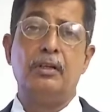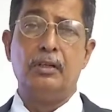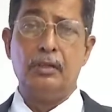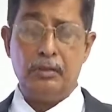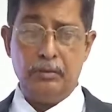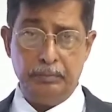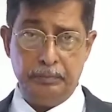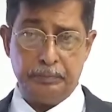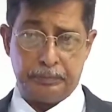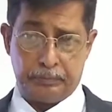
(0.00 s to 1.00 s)
we are
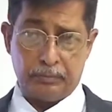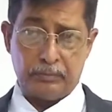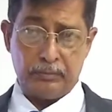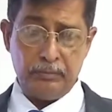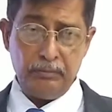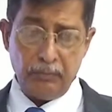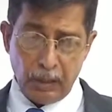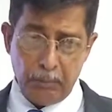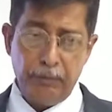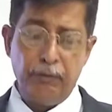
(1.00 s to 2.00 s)
able
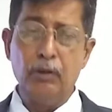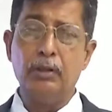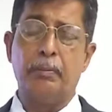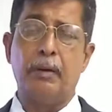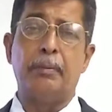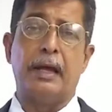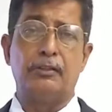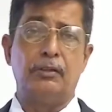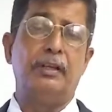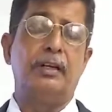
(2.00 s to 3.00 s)
to shut
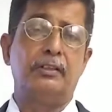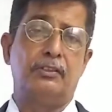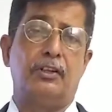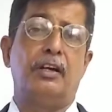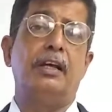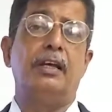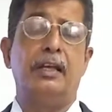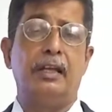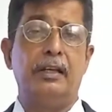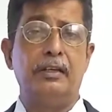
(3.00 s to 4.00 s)
down and
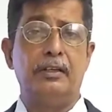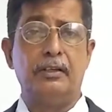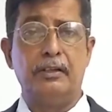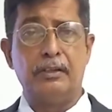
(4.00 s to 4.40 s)
stop the